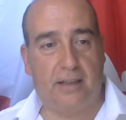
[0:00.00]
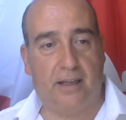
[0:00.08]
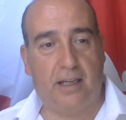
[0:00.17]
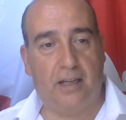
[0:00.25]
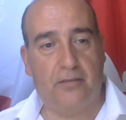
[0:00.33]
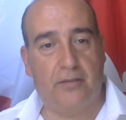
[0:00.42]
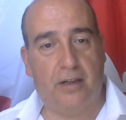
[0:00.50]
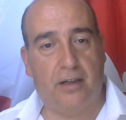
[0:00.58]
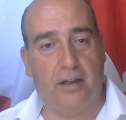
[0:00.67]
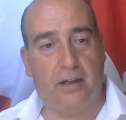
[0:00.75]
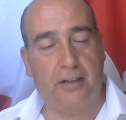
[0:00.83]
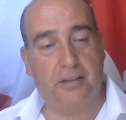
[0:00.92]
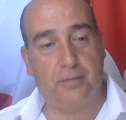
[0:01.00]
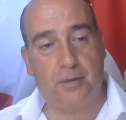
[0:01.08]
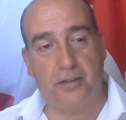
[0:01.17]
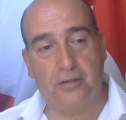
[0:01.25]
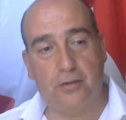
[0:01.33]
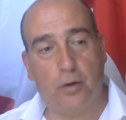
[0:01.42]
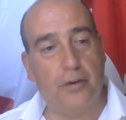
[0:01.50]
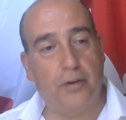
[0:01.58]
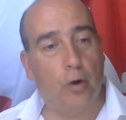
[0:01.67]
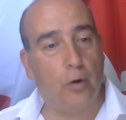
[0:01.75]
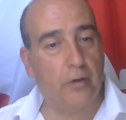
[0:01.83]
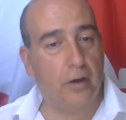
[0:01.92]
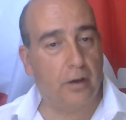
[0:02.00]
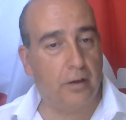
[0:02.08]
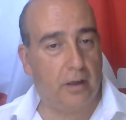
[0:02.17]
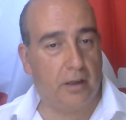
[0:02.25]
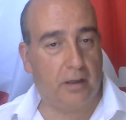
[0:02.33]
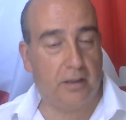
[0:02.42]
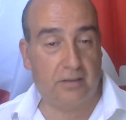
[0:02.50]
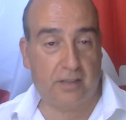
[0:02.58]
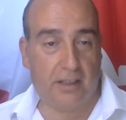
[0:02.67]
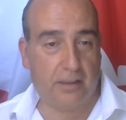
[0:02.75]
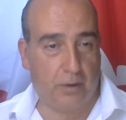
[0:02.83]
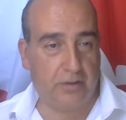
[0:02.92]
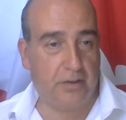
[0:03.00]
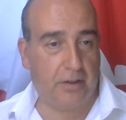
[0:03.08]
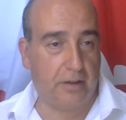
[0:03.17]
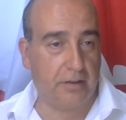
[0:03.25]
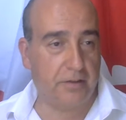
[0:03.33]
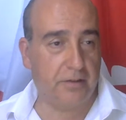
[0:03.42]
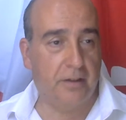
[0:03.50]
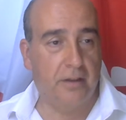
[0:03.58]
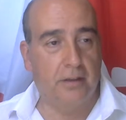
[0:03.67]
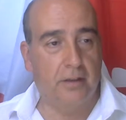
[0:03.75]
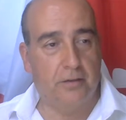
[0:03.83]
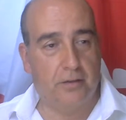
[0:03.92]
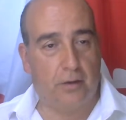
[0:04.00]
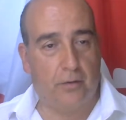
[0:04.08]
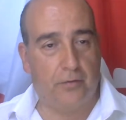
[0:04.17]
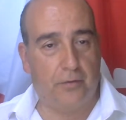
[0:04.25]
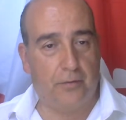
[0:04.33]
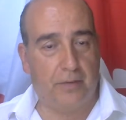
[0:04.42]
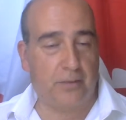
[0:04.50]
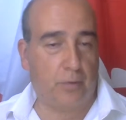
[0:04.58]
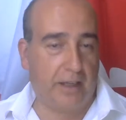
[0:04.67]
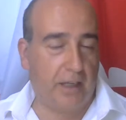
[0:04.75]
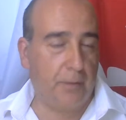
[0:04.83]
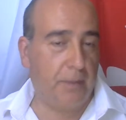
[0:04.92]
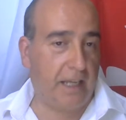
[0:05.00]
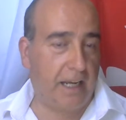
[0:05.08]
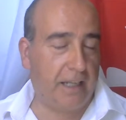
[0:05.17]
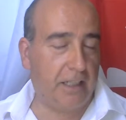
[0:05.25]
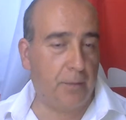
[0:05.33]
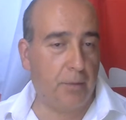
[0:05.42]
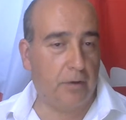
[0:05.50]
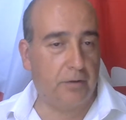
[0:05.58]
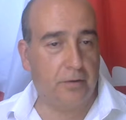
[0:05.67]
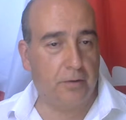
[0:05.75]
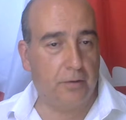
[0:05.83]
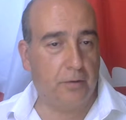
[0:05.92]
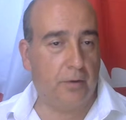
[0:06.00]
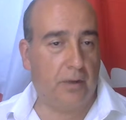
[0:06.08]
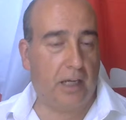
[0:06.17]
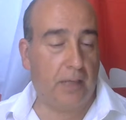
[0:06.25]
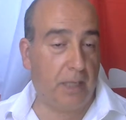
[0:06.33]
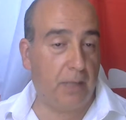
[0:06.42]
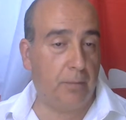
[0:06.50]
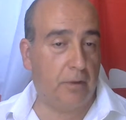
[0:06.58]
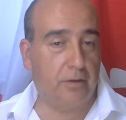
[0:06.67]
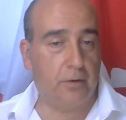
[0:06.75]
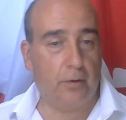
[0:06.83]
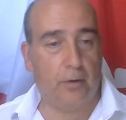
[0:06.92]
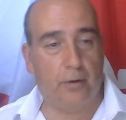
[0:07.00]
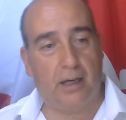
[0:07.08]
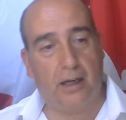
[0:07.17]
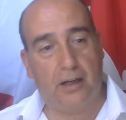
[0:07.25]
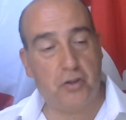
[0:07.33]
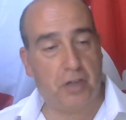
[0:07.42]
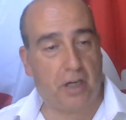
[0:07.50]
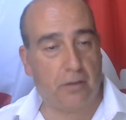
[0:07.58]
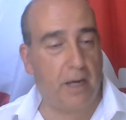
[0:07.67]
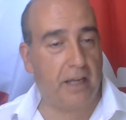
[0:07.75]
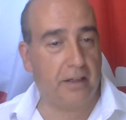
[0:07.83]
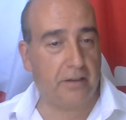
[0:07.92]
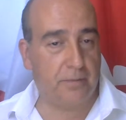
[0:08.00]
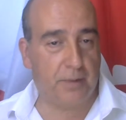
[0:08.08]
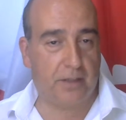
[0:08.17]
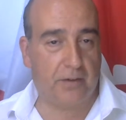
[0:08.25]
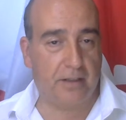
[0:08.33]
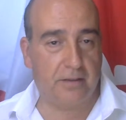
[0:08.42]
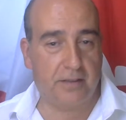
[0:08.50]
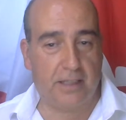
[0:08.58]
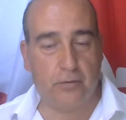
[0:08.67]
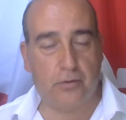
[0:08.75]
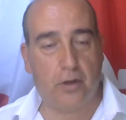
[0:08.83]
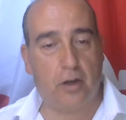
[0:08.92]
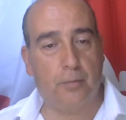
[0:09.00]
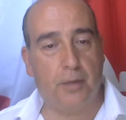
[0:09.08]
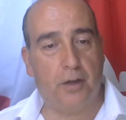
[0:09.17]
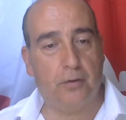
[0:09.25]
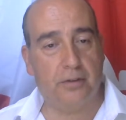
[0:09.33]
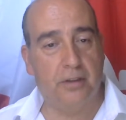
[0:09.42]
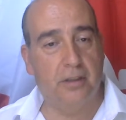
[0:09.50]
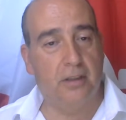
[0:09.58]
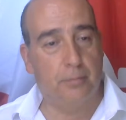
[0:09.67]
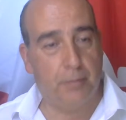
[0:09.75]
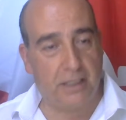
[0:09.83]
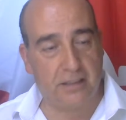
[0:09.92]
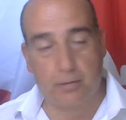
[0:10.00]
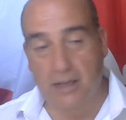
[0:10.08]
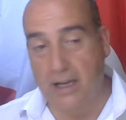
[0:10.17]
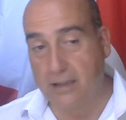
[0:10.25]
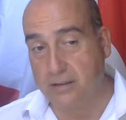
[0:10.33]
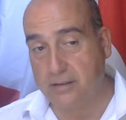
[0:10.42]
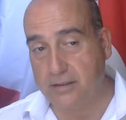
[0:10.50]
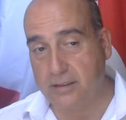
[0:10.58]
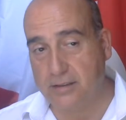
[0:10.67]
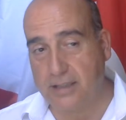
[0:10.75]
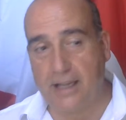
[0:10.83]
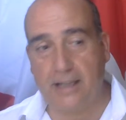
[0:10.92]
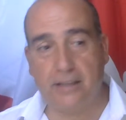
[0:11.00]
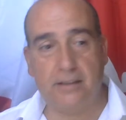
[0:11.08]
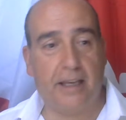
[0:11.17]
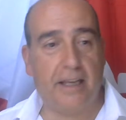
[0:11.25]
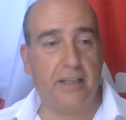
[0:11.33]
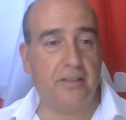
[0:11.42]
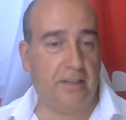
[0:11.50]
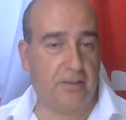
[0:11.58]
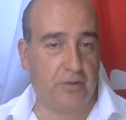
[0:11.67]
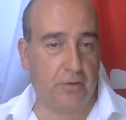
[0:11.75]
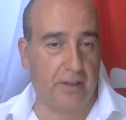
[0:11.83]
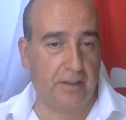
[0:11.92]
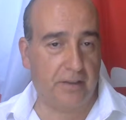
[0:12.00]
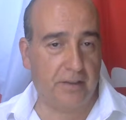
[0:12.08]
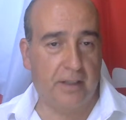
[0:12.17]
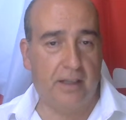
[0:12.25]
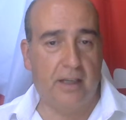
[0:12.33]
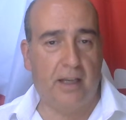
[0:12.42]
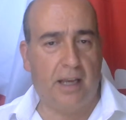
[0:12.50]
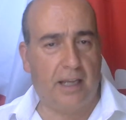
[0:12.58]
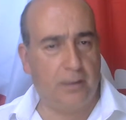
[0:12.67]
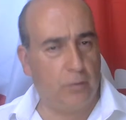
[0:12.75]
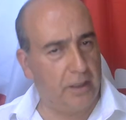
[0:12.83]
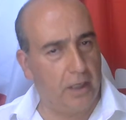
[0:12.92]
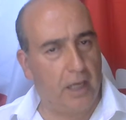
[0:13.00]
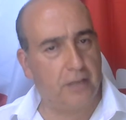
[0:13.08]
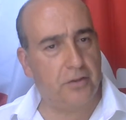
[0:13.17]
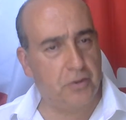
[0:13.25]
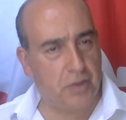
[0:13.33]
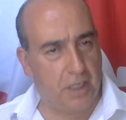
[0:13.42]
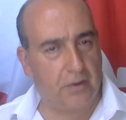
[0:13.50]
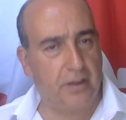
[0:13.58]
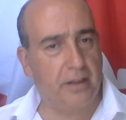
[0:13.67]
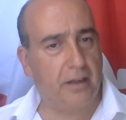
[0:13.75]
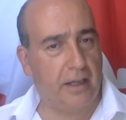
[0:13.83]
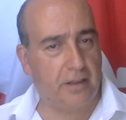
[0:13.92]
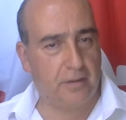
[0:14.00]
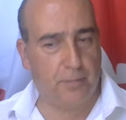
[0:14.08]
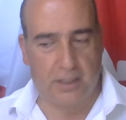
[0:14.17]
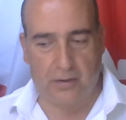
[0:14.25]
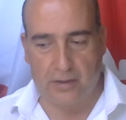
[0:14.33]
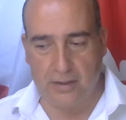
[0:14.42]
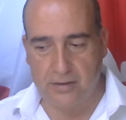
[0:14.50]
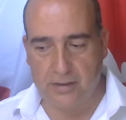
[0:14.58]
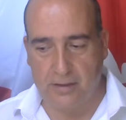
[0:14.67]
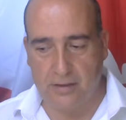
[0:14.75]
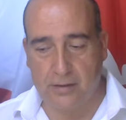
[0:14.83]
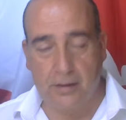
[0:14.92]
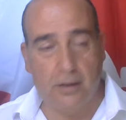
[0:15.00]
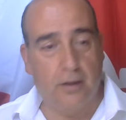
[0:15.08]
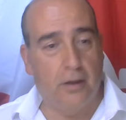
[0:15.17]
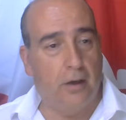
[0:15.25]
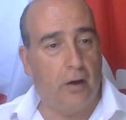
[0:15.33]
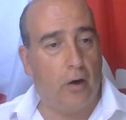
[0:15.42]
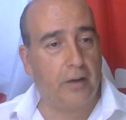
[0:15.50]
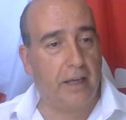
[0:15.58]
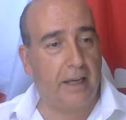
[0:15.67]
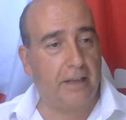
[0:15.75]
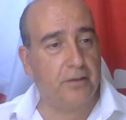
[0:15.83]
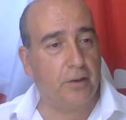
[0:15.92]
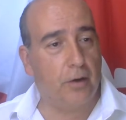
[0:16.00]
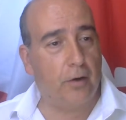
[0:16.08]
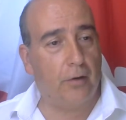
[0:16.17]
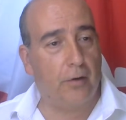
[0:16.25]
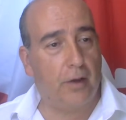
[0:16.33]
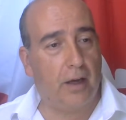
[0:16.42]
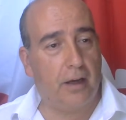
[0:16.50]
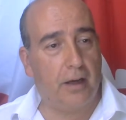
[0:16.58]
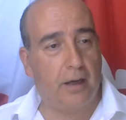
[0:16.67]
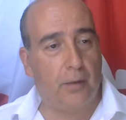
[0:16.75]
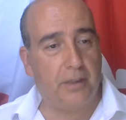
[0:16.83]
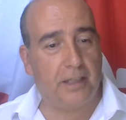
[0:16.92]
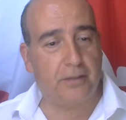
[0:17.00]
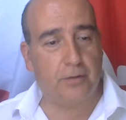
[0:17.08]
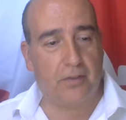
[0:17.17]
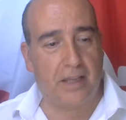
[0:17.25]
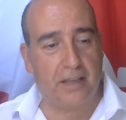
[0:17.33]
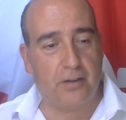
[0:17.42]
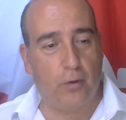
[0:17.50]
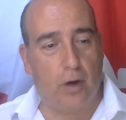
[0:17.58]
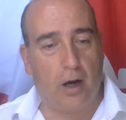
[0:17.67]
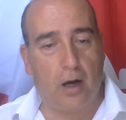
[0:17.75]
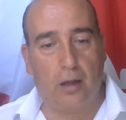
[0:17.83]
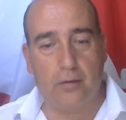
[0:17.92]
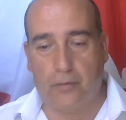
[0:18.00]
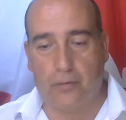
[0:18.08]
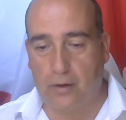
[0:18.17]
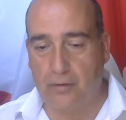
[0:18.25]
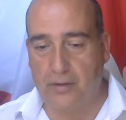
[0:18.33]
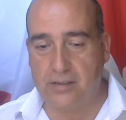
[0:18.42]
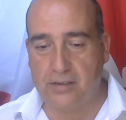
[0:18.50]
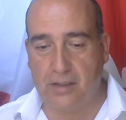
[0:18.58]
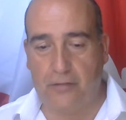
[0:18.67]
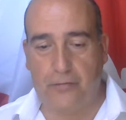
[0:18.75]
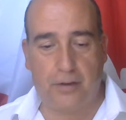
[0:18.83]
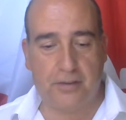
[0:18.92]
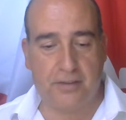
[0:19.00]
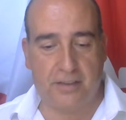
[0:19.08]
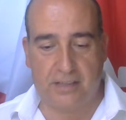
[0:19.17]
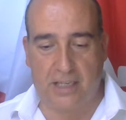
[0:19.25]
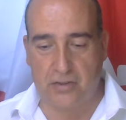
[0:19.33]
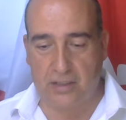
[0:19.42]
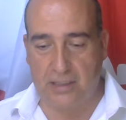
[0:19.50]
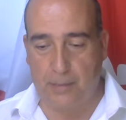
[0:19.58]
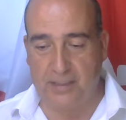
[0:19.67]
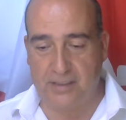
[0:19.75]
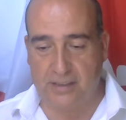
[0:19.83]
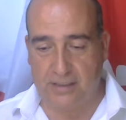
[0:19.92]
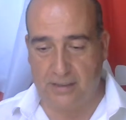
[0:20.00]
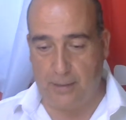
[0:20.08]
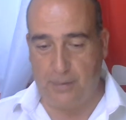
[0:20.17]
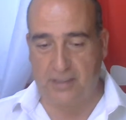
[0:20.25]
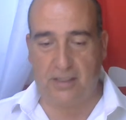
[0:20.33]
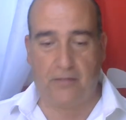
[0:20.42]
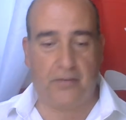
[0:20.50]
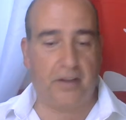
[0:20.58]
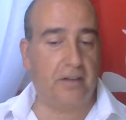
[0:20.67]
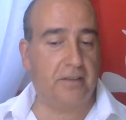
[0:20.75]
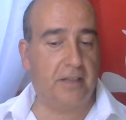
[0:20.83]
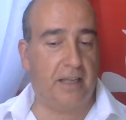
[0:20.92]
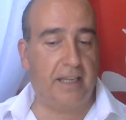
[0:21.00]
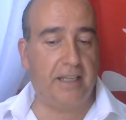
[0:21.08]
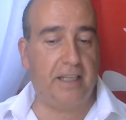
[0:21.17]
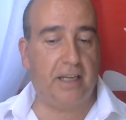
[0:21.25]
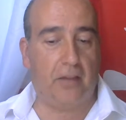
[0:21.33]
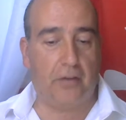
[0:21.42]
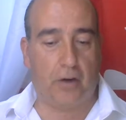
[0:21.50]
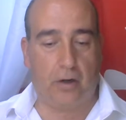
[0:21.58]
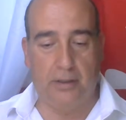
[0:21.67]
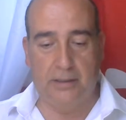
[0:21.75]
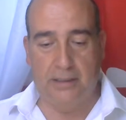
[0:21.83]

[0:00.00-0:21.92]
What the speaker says: I have an experience going over, let's say, 20 years. So that's why I'm able to share my experience and to talk about best practices and case histories, and why not sharing experiences. Okay, so I would like to thank you all for this first session. Let me see if there's any other.